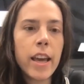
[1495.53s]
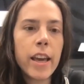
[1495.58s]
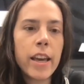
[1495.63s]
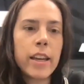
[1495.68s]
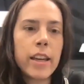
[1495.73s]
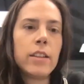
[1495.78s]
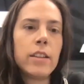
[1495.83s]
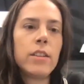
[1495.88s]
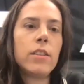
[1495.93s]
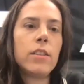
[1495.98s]

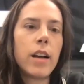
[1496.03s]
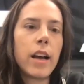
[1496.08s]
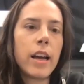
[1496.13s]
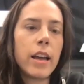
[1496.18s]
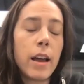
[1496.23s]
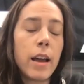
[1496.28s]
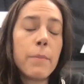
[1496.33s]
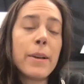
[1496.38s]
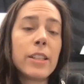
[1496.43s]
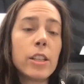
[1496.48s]
and
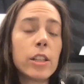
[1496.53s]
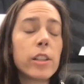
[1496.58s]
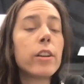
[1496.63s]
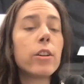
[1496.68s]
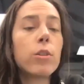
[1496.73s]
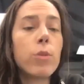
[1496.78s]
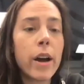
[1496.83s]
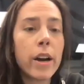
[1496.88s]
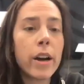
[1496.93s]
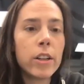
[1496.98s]
I basically
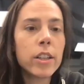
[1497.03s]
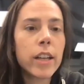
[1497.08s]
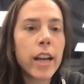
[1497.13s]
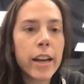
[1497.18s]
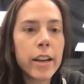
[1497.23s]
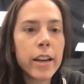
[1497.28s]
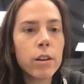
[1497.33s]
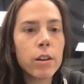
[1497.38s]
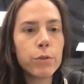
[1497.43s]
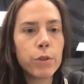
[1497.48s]
acquired
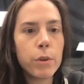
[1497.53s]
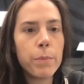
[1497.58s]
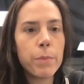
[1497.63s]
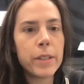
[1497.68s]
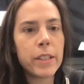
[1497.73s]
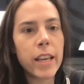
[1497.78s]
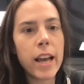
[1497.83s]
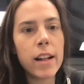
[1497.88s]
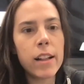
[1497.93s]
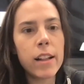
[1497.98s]
Kaiko from
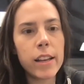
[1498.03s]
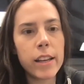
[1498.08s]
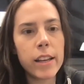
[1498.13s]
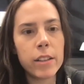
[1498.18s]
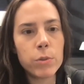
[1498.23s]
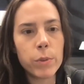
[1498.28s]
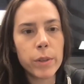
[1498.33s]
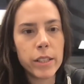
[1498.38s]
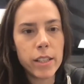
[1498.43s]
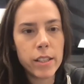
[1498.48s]
Pascal in
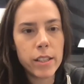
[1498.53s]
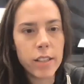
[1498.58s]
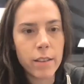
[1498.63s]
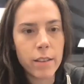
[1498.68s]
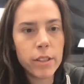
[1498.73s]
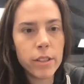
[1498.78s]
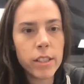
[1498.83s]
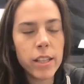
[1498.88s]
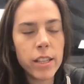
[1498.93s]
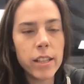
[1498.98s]

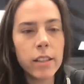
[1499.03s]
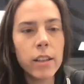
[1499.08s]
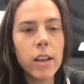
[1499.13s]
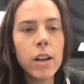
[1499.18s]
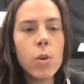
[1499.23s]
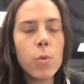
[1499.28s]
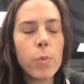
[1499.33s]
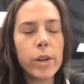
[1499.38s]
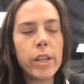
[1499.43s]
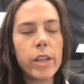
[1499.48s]

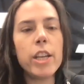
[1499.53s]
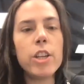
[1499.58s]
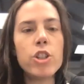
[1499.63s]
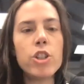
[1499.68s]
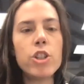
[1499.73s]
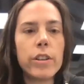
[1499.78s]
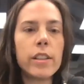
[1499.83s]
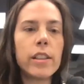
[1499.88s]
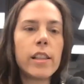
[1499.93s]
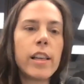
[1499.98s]
2017. When he
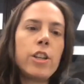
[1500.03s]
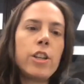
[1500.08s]
joined